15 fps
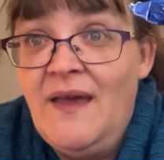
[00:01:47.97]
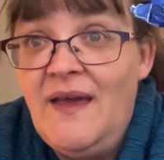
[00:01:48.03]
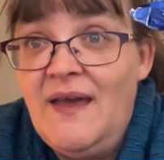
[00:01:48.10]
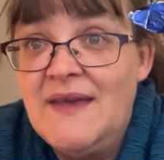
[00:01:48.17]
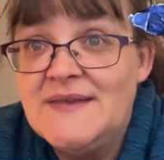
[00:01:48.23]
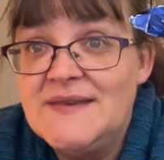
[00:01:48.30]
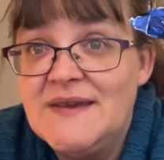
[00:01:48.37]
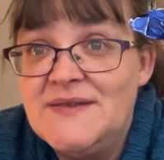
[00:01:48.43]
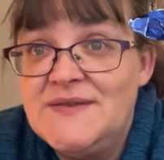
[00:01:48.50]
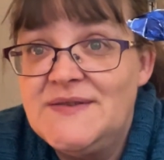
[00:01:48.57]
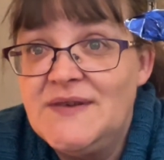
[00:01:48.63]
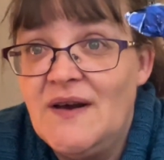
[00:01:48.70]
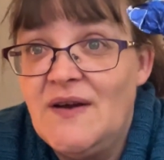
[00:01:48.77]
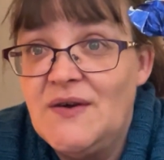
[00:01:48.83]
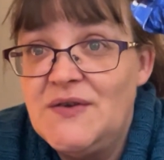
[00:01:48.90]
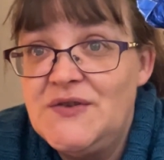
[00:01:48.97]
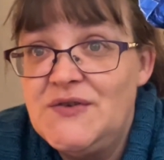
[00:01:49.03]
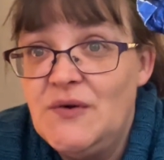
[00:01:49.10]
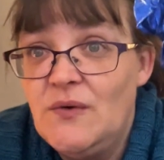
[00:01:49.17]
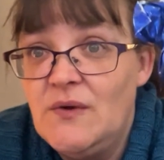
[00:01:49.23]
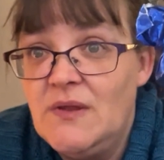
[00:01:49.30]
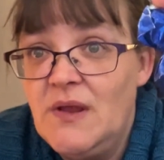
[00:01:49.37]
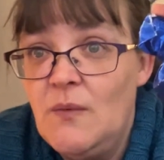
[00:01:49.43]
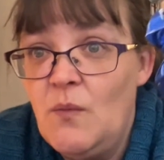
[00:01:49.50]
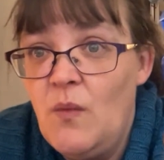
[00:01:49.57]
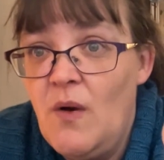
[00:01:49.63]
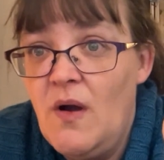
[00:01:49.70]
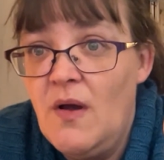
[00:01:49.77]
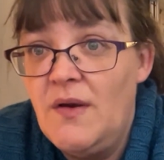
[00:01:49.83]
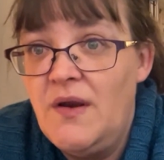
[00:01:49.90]
is a dark chocolate
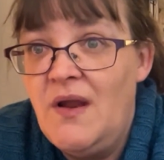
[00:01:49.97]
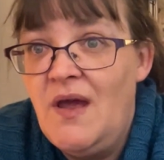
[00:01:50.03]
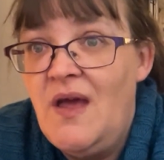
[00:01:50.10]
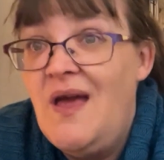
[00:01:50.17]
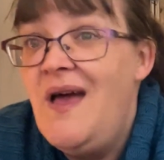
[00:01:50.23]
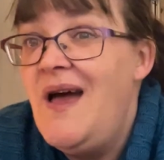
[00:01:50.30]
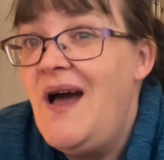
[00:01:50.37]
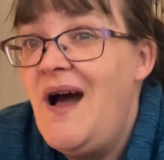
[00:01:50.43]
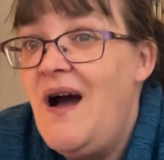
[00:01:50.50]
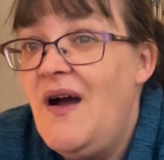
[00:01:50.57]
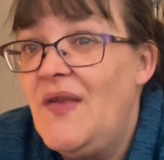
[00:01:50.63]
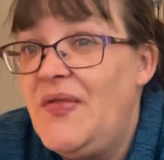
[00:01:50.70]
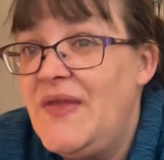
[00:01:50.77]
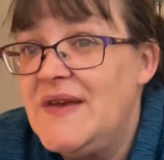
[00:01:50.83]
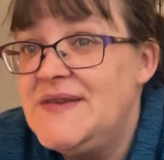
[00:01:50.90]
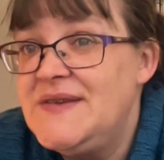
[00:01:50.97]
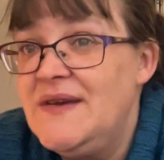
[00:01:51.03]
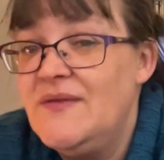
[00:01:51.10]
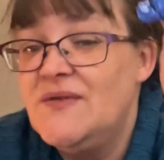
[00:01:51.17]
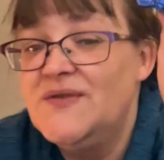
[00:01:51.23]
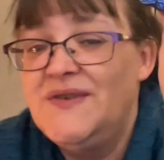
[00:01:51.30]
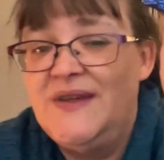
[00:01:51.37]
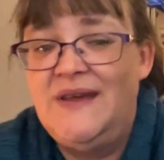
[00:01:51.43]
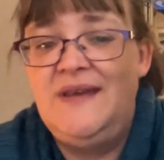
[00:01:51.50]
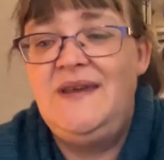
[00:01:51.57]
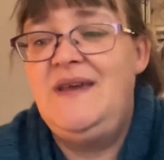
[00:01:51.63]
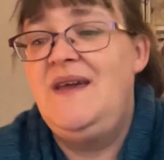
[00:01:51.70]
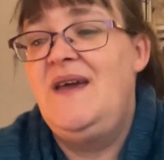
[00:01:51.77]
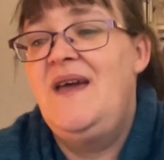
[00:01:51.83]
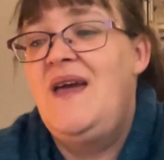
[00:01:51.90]
one. Had this the other
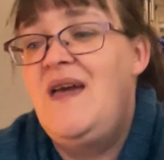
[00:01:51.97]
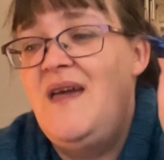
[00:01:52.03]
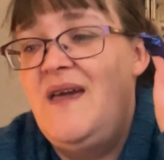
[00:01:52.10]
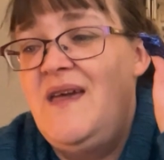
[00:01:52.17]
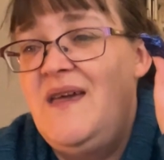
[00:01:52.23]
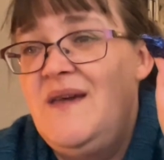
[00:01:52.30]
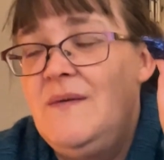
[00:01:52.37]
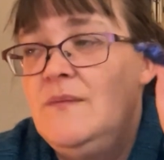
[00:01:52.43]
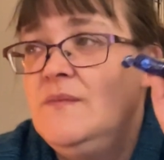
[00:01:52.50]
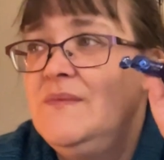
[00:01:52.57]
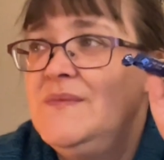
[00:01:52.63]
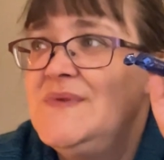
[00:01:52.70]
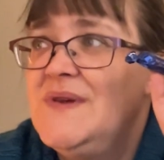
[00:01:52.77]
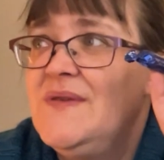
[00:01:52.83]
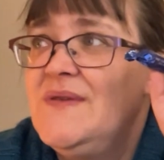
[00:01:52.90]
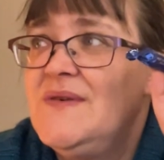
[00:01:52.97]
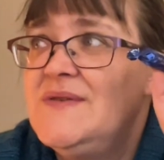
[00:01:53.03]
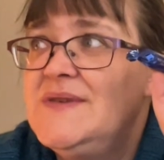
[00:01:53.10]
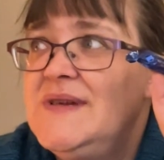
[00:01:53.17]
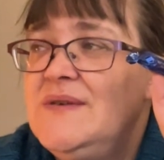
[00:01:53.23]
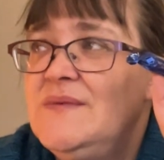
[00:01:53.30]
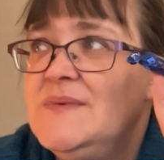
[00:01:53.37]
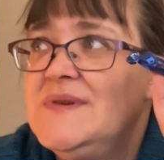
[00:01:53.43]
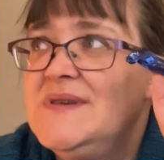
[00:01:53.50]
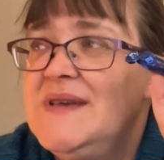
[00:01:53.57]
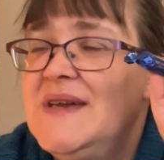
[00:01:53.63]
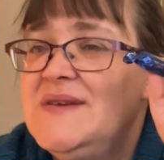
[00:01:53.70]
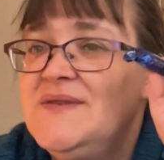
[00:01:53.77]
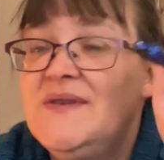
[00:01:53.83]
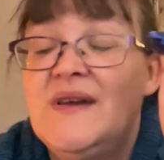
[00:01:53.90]
day. Was it the other day or was it
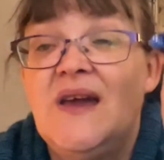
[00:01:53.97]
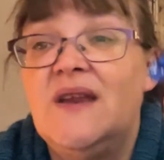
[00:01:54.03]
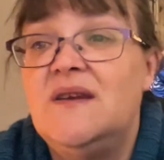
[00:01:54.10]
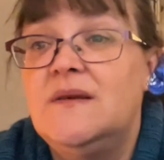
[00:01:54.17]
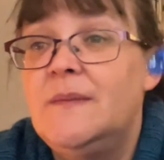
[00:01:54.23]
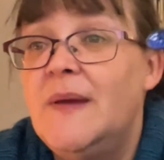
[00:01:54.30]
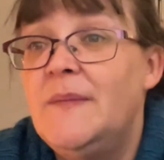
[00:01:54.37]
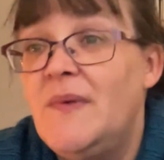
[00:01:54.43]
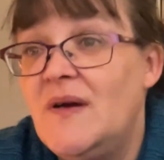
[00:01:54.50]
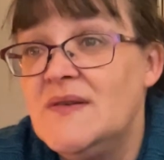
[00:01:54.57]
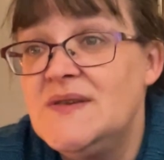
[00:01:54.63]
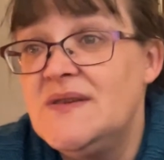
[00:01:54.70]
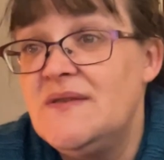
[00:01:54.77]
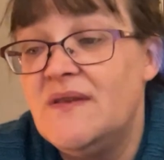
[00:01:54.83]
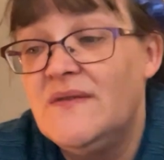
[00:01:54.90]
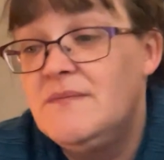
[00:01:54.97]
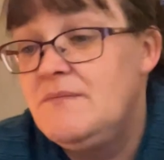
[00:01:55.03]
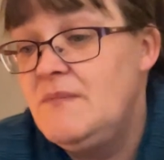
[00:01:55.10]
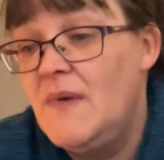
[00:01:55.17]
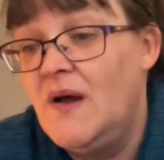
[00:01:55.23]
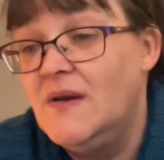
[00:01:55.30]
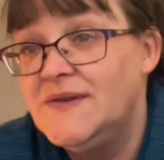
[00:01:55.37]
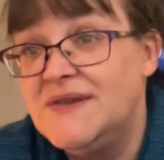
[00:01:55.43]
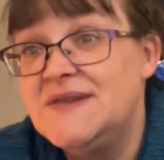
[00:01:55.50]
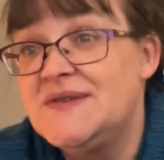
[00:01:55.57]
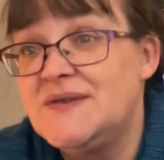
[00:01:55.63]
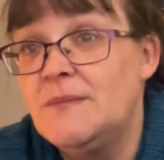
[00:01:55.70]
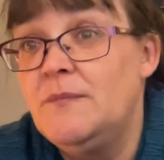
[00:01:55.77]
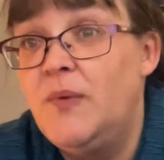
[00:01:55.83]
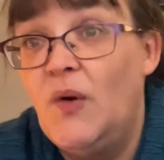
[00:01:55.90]
yesterday? I can't remember. Had it at
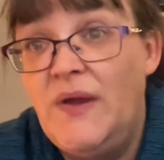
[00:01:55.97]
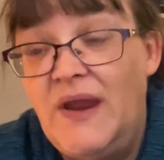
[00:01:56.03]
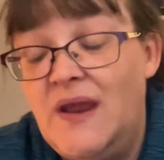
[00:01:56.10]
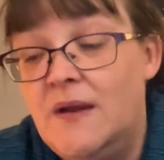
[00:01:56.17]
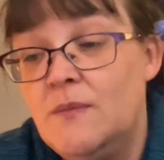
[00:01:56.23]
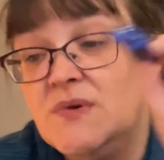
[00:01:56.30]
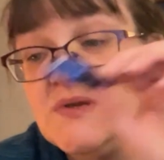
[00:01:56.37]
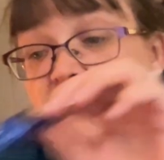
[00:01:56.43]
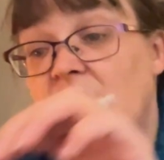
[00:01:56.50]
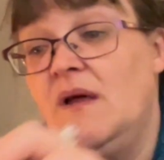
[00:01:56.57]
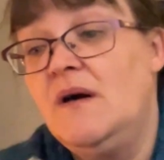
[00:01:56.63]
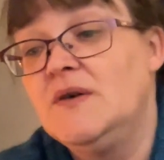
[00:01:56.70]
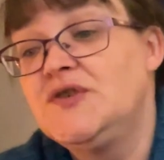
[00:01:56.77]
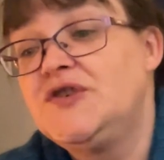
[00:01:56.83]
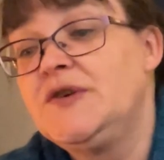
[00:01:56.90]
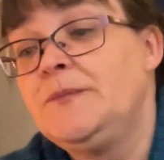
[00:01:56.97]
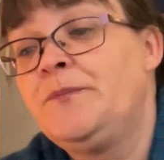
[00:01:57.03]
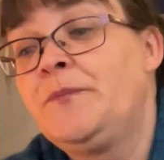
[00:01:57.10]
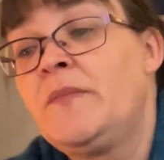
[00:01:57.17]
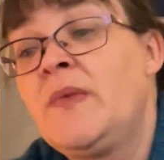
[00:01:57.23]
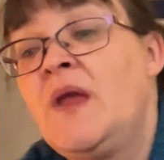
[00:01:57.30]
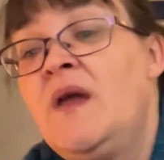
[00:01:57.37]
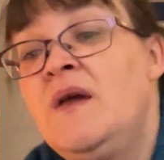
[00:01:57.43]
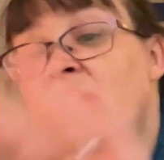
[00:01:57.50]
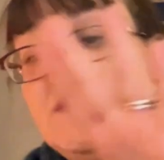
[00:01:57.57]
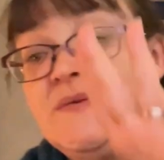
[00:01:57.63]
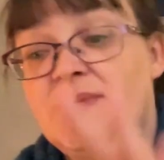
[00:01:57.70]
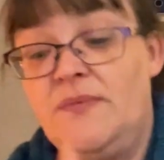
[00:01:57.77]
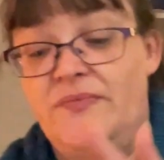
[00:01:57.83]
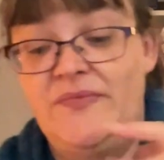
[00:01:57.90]
some point and it was lush.
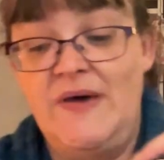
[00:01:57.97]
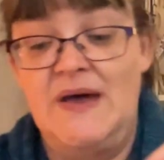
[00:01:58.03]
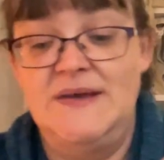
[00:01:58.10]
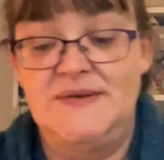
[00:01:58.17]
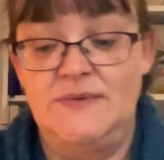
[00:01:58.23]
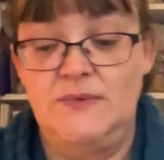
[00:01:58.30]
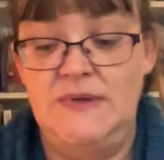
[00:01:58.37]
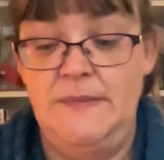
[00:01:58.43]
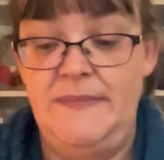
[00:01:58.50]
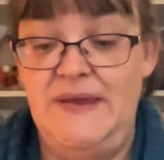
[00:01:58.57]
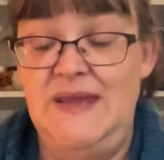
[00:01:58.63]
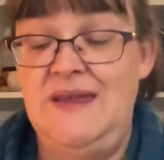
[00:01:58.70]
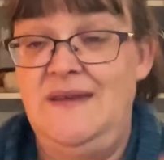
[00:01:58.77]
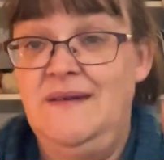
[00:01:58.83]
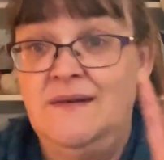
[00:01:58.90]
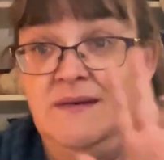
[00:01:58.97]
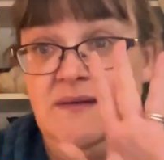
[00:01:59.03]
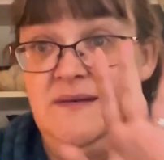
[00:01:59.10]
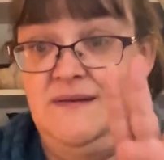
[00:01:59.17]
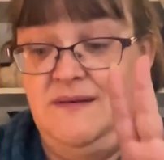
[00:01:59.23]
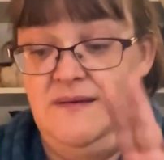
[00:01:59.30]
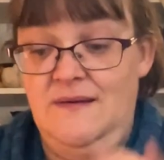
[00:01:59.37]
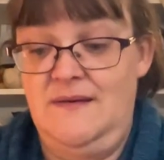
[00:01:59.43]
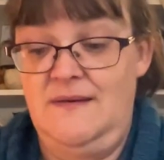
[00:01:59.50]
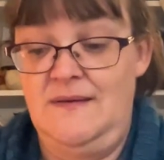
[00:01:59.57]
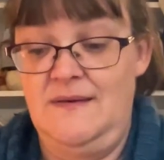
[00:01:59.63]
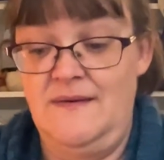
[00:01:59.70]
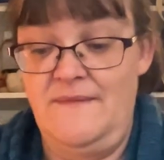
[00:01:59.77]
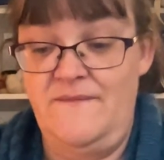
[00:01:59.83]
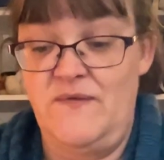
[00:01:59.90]
So that is going to be
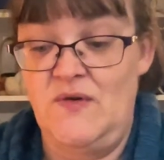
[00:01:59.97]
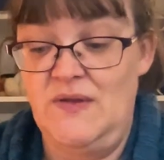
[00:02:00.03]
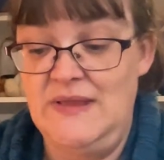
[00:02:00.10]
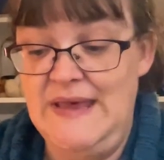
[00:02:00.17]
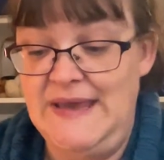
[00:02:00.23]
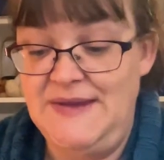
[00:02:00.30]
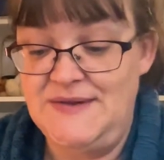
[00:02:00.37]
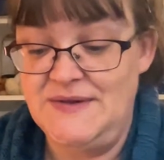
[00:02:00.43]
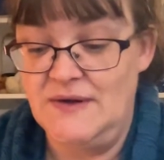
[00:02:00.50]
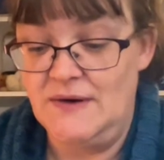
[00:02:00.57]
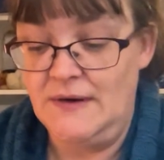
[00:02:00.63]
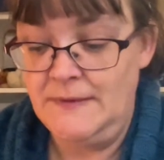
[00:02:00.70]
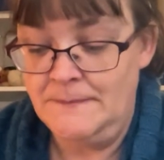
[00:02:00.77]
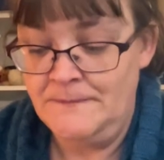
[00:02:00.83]
for later.